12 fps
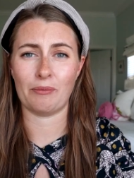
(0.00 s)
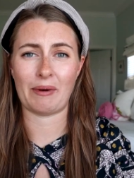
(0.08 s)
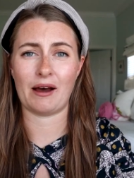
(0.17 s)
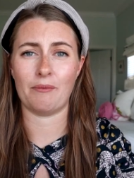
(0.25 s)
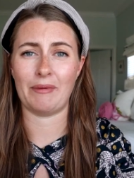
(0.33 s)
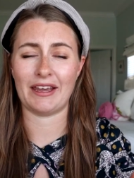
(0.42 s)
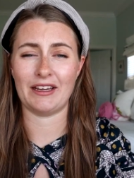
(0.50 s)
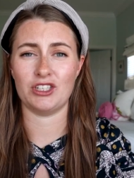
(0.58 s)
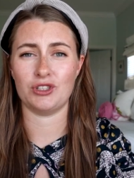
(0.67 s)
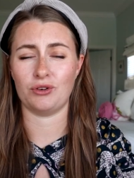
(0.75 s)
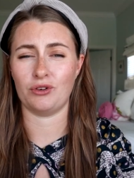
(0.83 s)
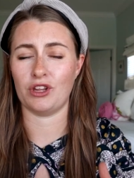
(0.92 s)
about making
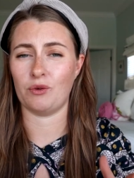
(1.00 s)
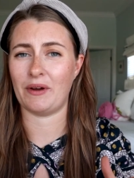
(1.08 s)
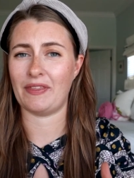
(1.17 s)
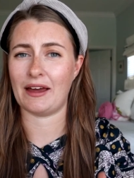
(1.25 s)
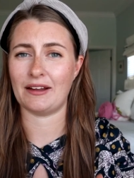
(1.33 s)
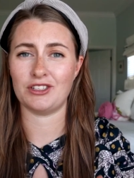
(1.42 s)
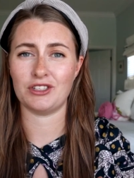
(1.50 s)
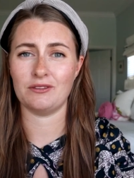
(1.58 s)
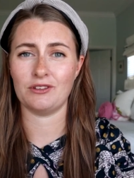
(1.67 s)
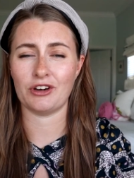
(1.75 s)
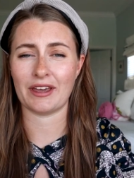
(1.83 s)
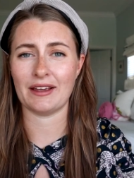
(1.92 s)
sure that when they're
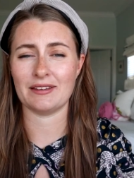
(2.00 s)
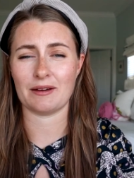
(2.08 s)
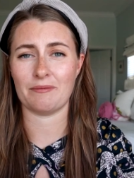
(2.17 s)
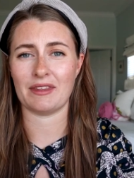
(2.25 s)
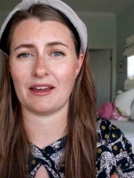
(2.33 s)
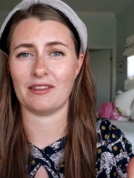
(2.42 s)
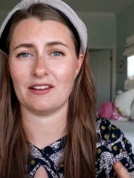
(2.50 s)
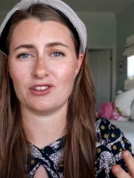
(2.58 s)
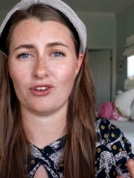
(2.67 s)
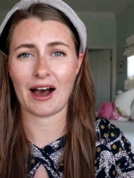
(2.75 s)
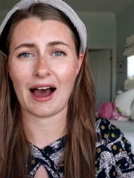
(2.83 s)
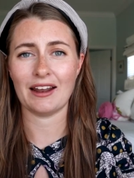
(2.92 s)
cooking something that's
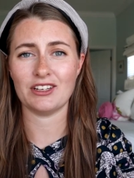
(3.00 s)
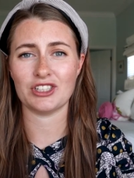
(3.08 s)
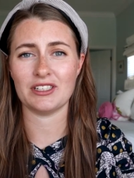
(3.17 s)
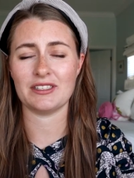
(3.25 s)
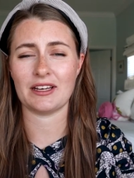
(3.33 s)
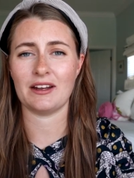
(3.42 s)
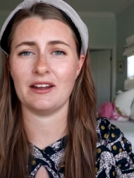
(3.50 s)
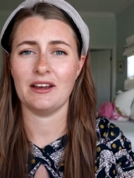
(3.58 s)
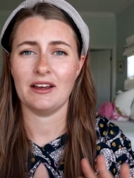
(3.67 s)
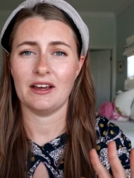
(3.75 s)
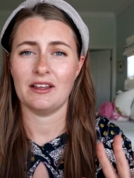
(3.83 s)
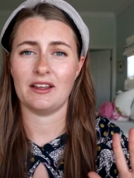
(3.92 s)
got allergens in,
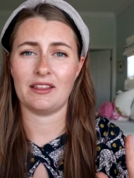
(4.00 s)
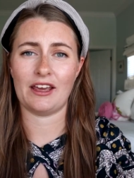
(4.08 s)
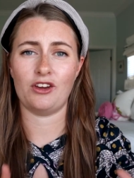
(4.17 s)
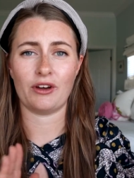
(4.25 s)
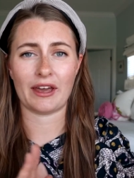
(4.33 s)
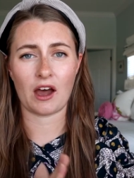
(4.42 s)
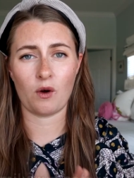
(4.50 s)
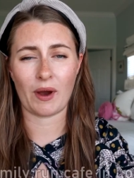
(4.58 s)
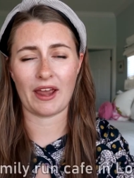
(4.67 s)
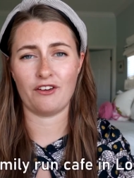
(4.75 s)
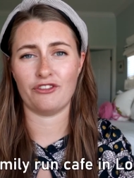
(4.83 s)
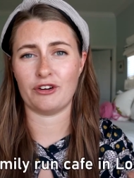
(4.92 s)
that they cook it
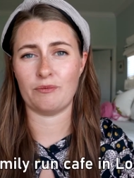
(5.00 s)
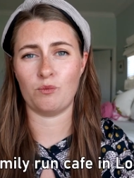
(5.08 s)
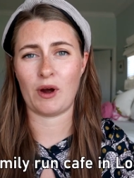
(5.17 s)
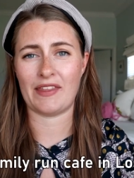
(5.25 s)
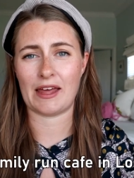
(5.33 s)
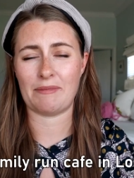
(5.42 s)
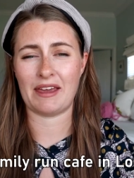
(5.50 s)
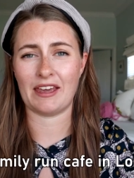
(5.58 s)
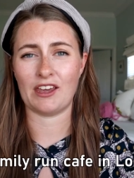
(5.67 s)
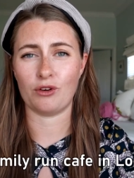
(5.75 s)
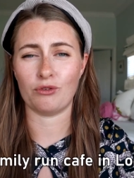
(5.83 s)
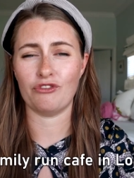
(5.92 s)
away from where they're
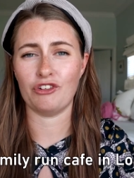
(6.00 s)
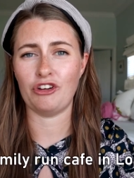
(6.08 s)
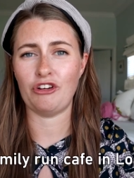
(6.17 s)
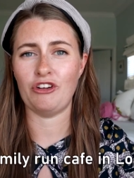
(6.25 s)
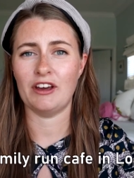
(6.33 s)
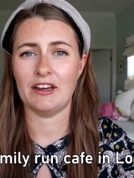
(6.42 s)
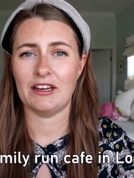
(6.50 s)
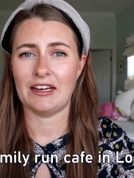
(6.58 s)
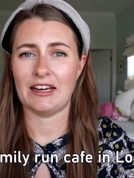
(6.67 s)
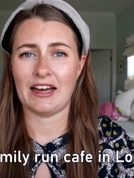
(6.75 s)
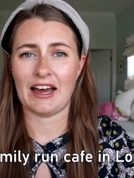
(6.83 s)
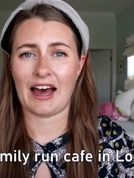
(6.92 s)
making your food.
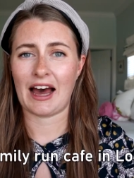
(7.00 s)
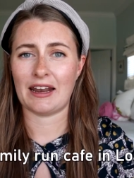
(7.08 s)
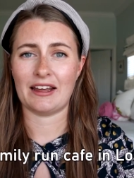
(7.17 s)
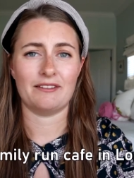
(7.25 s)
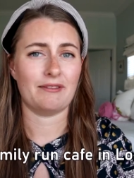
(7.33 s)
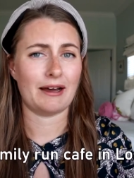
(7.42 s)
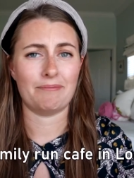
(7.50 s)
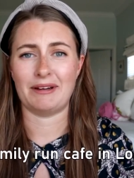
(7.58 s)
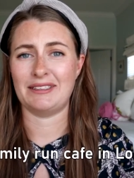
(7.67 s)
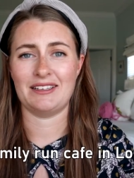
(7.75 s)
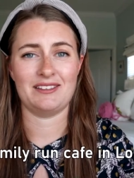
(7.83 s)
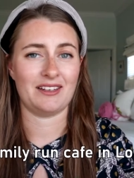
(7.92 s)
And my
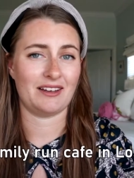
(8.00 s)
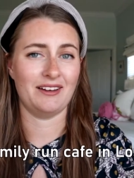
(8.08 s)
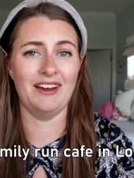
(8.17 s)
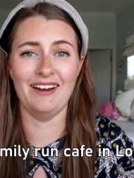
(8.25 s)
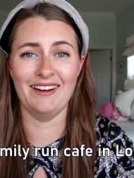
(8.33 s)
sister's